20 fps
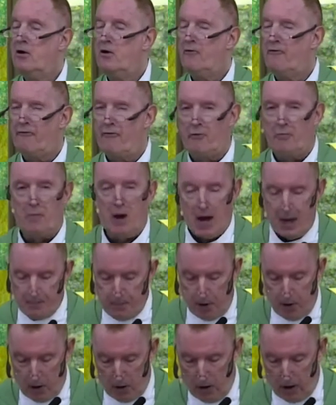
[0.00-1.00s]
For my
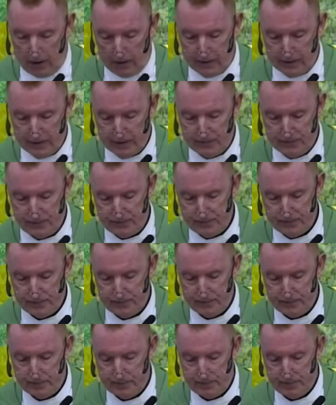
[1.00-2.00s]
part.
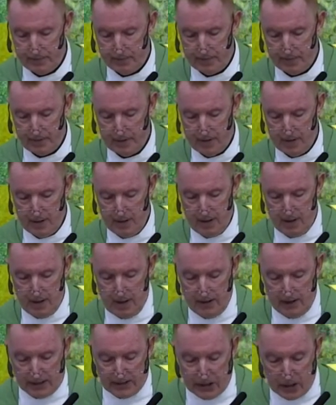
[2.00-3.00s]

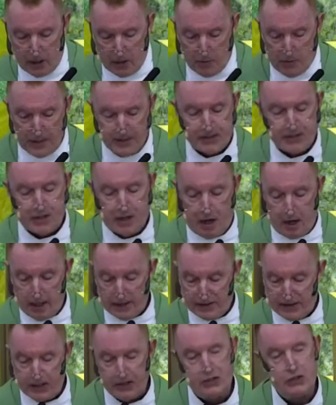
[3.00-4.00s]
That's always
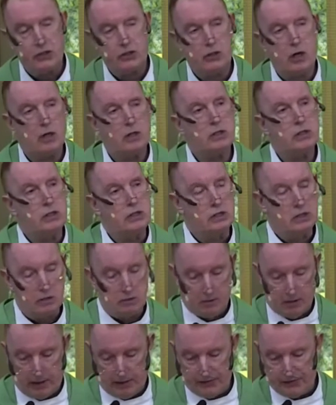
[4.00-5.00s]
God's instruction
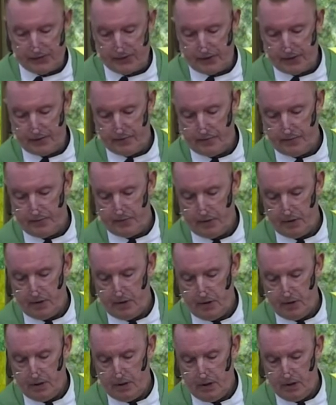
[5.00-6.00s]
to us.
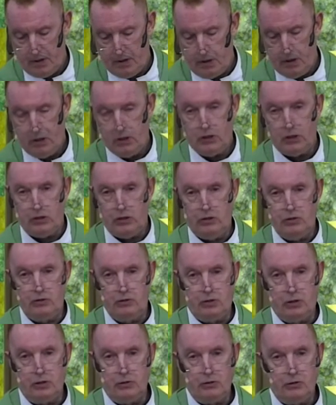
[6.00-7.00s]

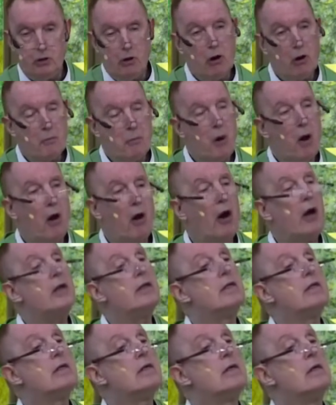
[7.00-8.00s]
You do your
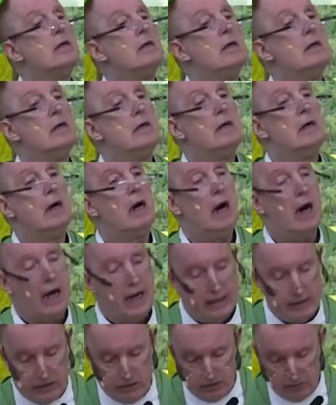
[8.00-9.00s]
part,
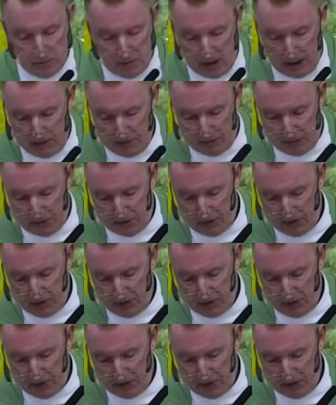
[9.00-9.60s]
I do my part.